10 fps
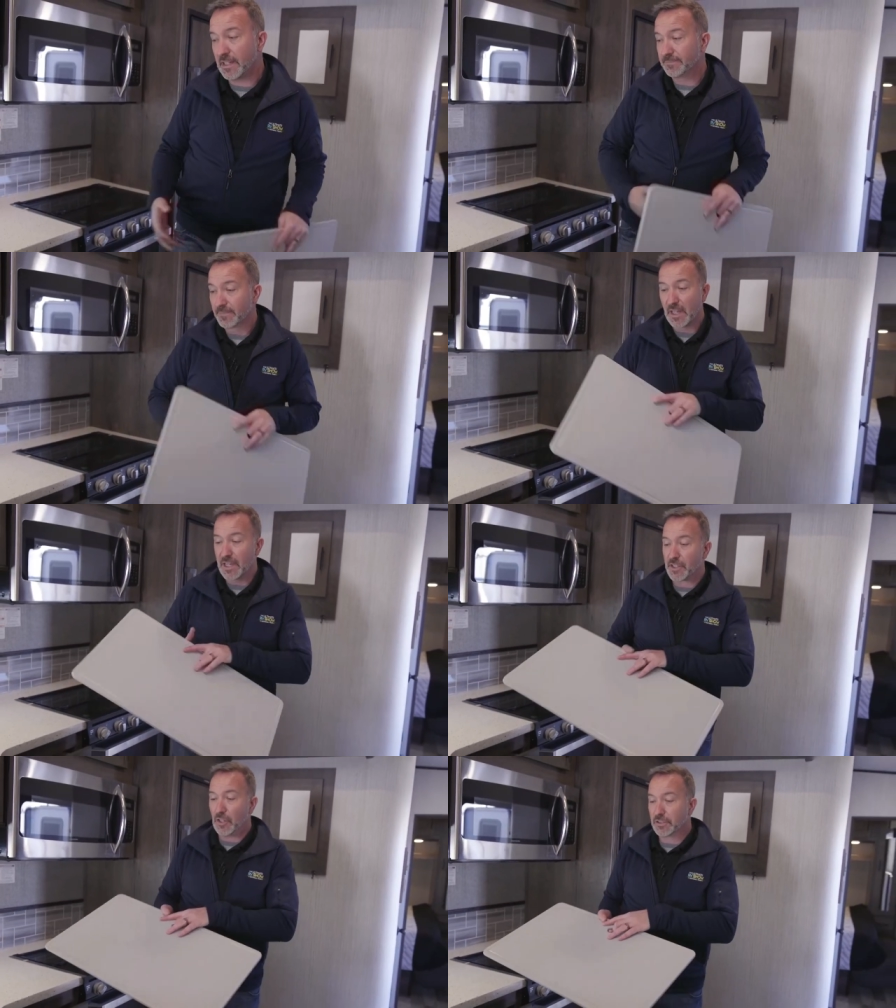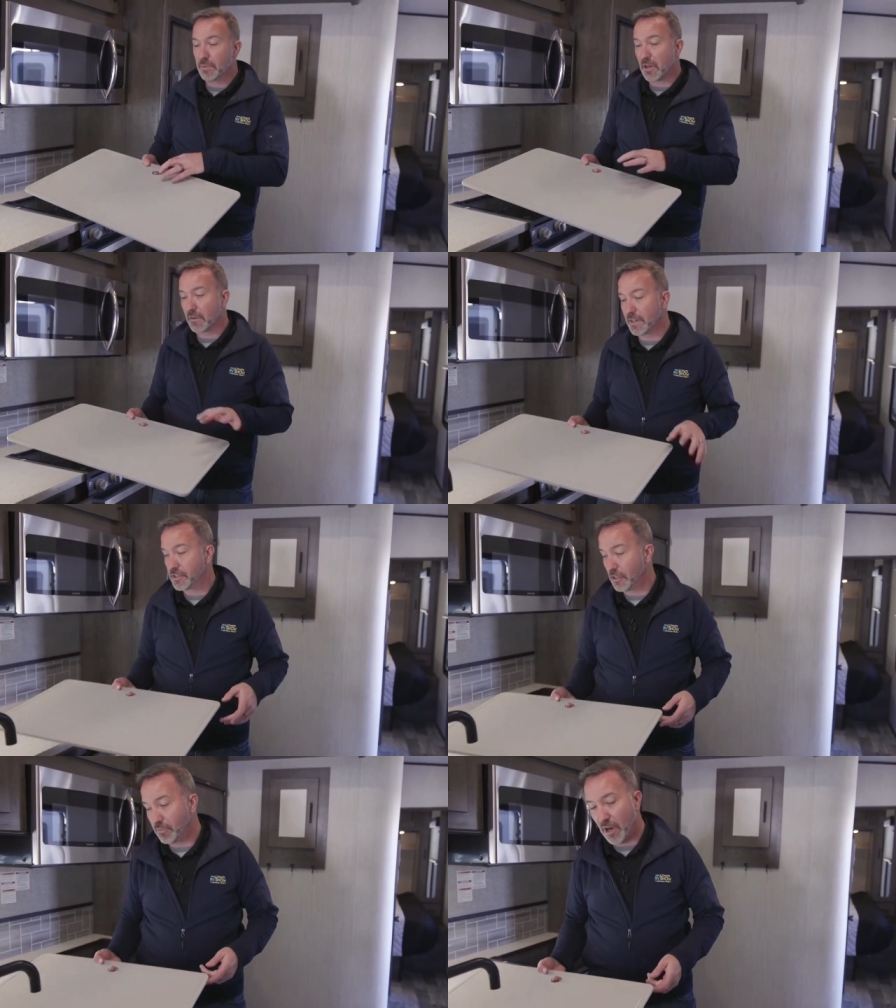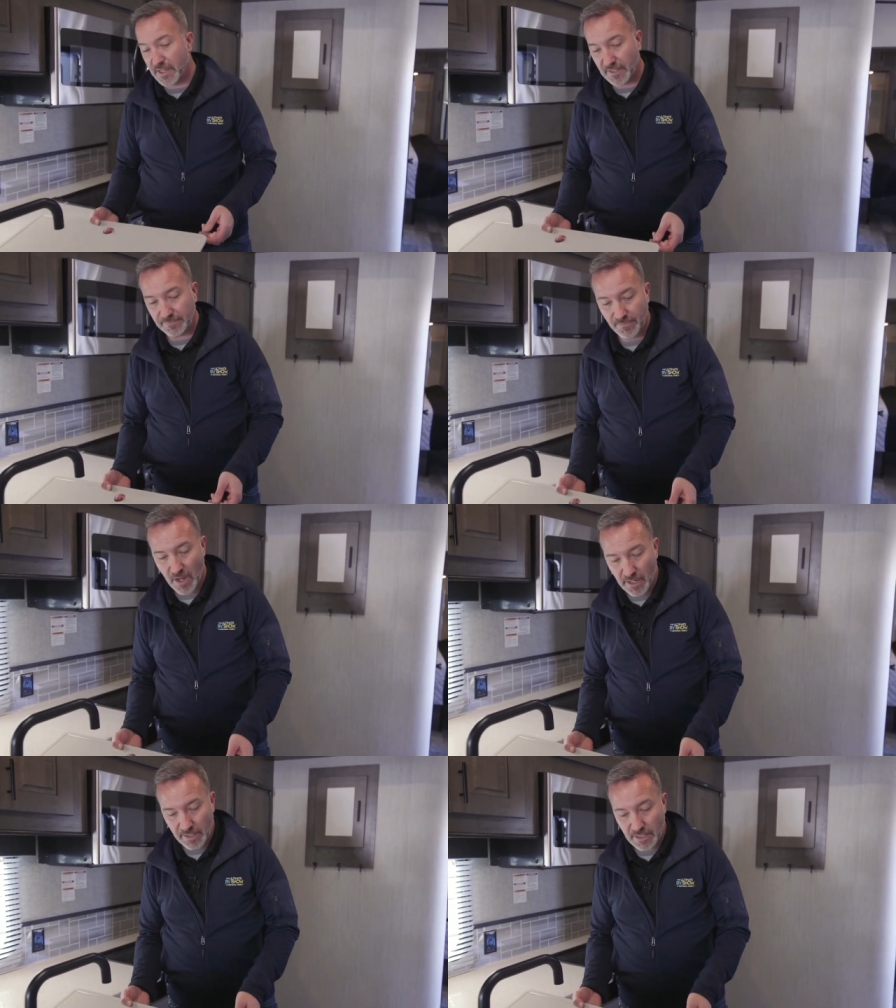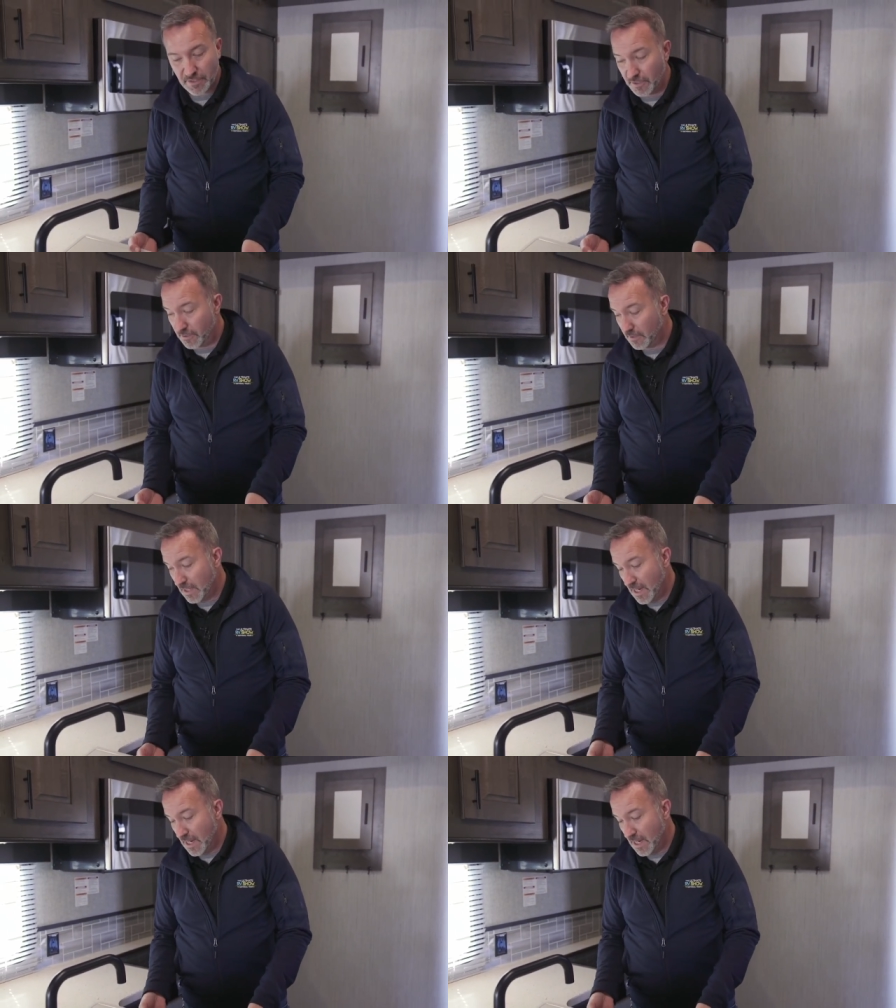you, it's ultimate RV show pricing on these two.